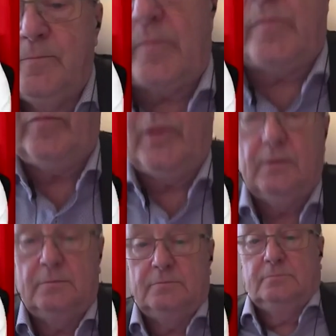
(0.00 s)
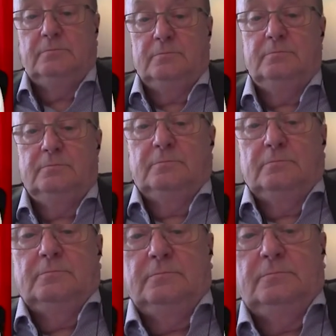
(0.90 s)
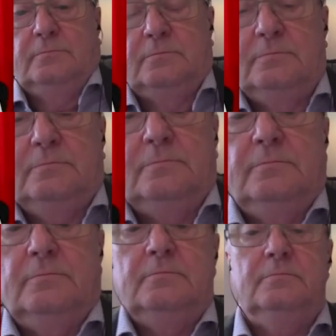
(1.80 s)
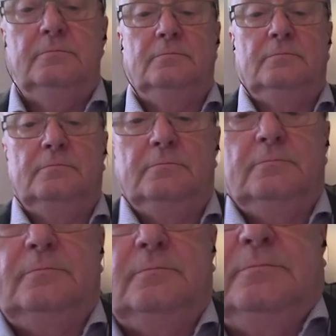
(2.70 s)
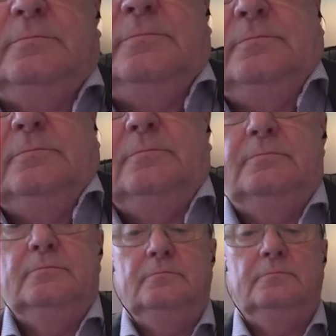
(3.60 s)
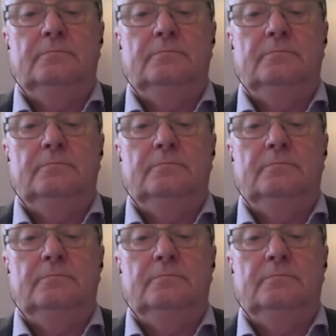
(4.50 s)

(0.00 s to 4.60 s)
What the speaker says: (not speaking)